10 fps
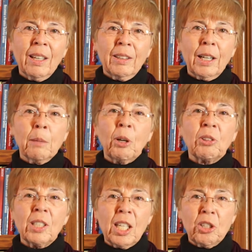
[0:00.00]
There are both
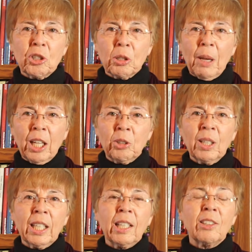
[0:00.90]
a teacher's manual
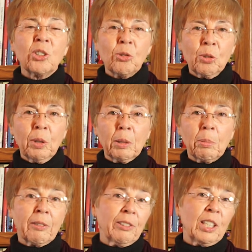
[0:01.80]
and a student
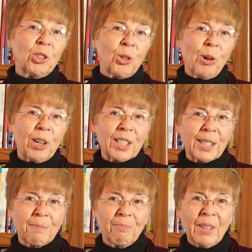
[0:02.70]
workbook for each
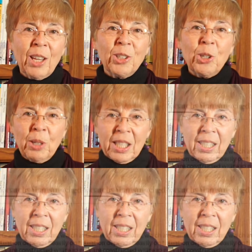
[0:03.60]
course. You can